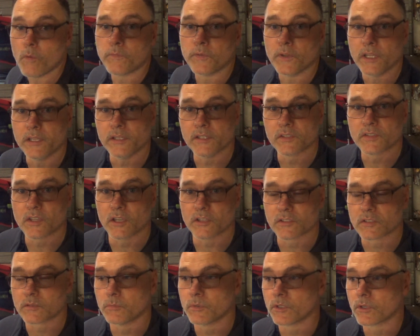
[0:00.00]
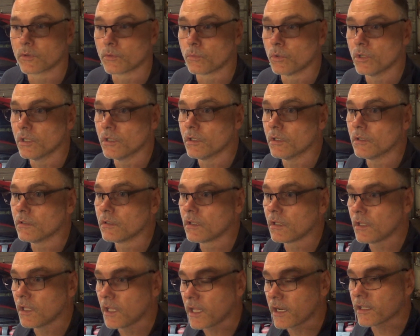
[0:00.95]
Hopefully this customer will
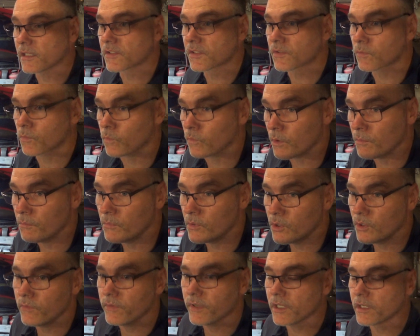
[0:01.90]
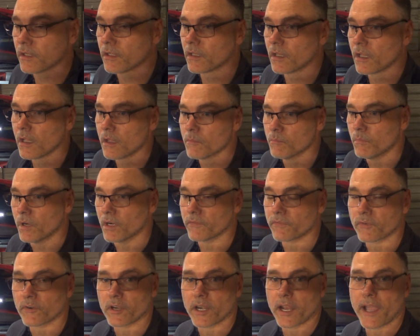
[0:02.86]
let us remove it,
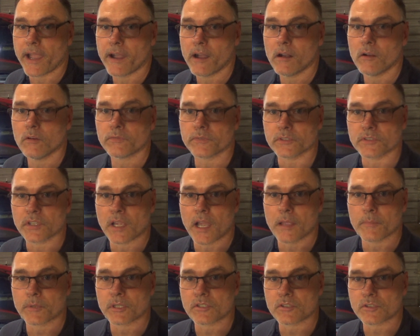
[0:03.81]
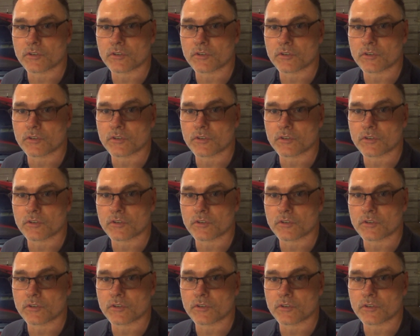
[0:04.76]
but for now, for time